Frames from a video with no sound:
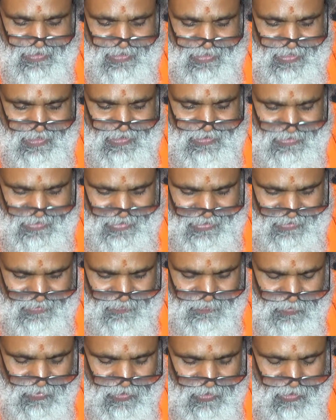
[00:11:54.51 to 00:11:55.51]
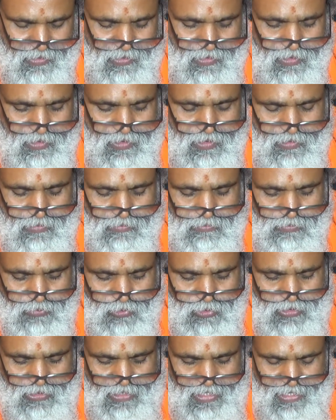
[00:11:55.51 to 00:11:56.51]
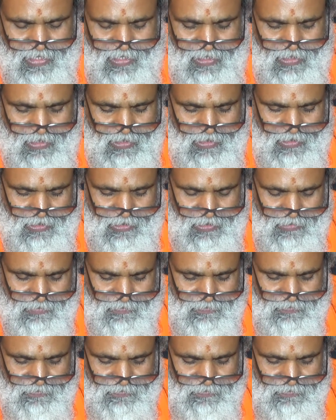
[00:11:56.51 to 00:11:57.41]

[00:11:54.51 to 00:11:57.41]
let us read. Vrittayah